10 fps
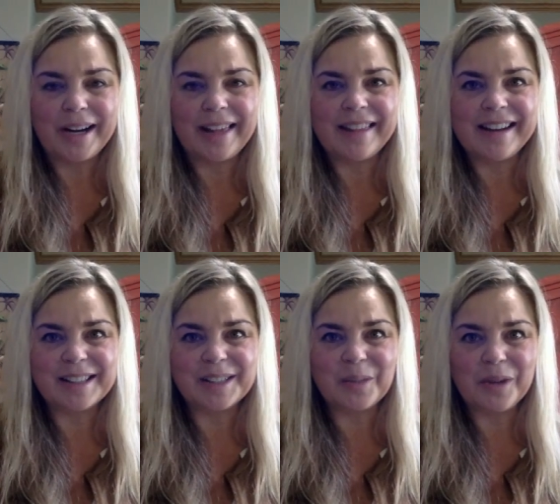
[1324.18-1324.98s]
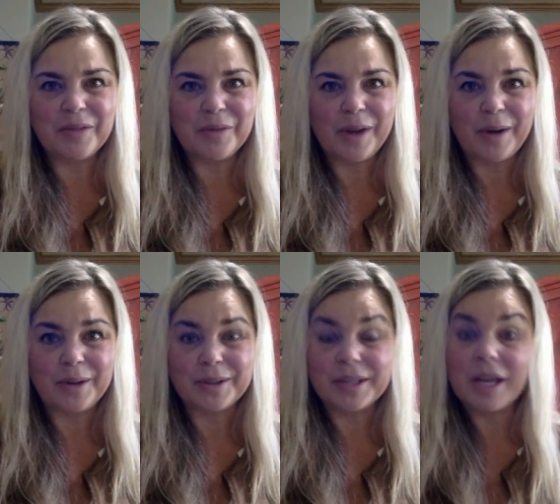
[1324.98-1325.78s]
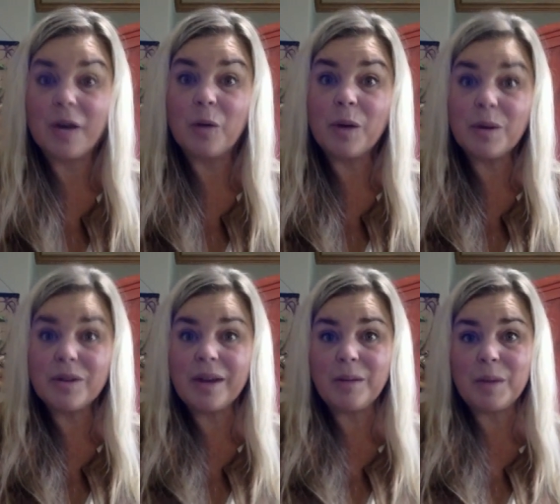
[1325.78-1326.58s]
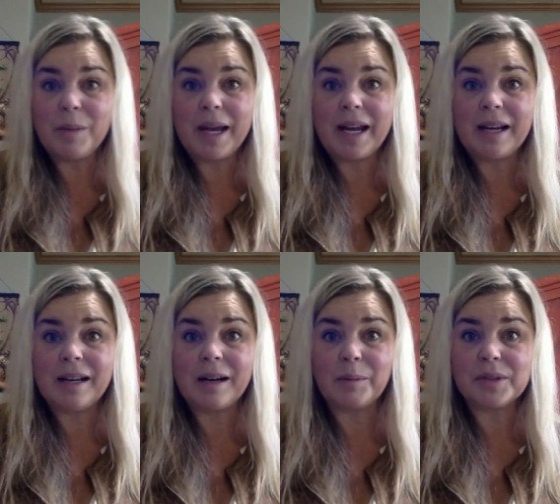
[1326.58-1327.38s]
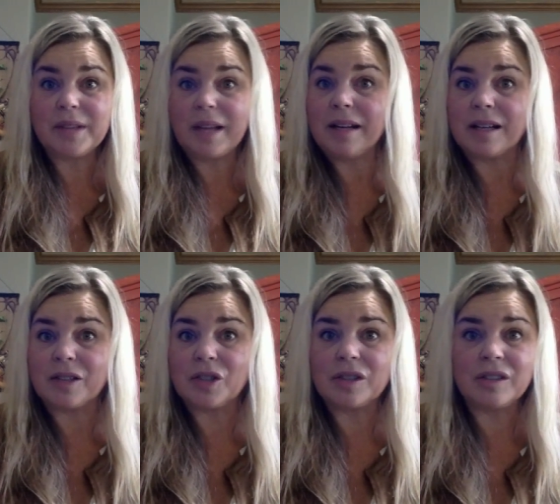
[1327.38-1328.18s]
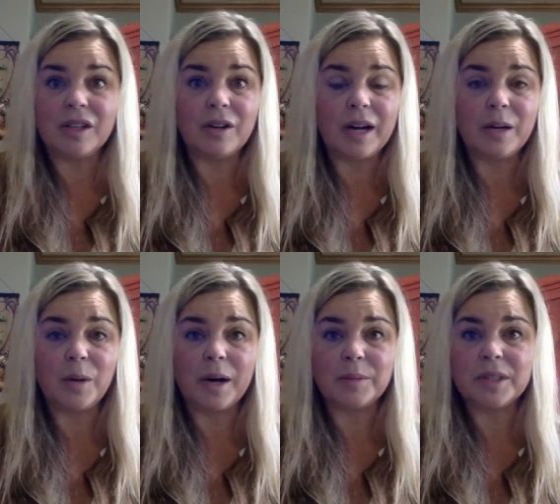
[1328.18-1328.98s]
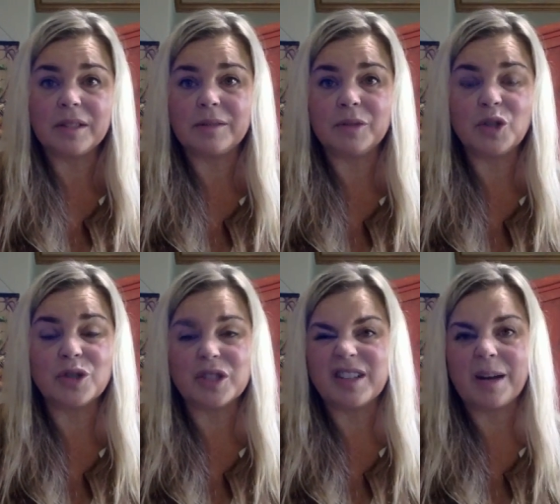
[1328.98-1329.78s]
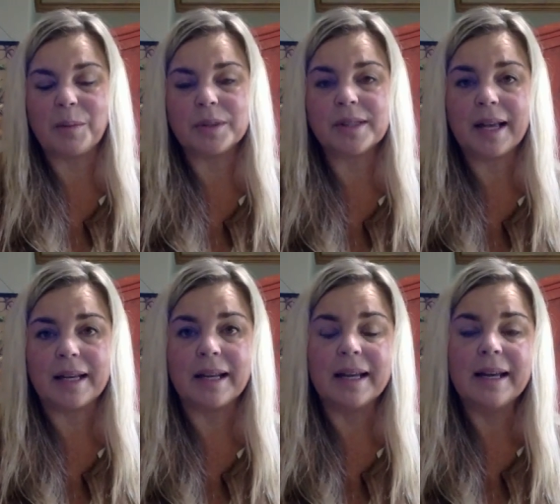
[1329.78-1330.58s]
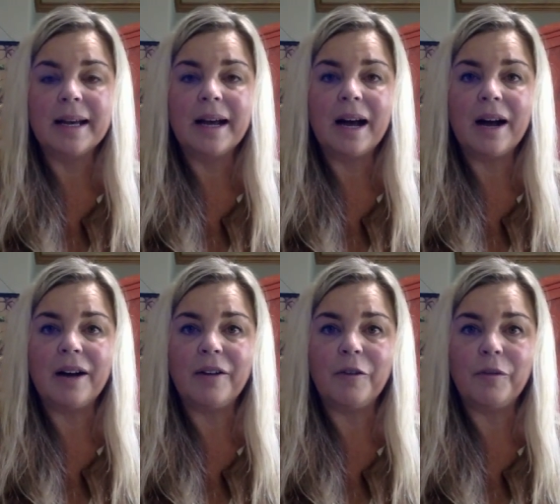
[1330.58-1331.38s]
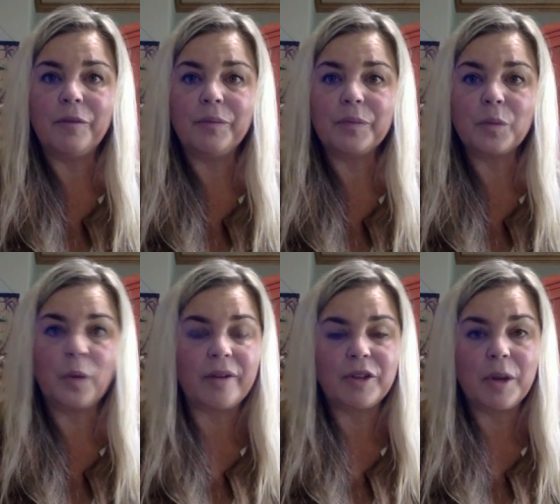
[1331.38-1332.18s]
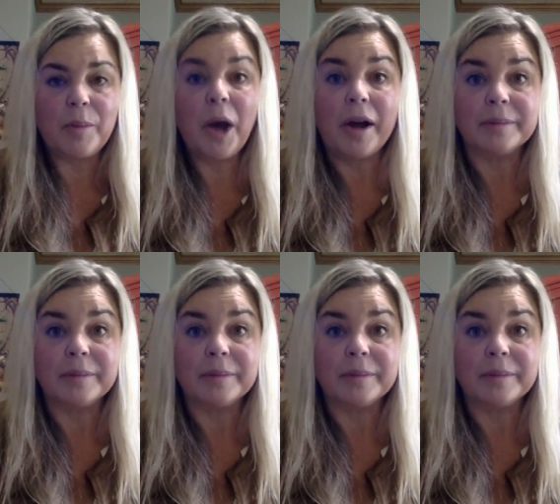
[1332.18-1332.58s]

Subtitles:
the next 24 hours, we would then be paid a percentage, anywhere up to usually 10% of whatever they bought.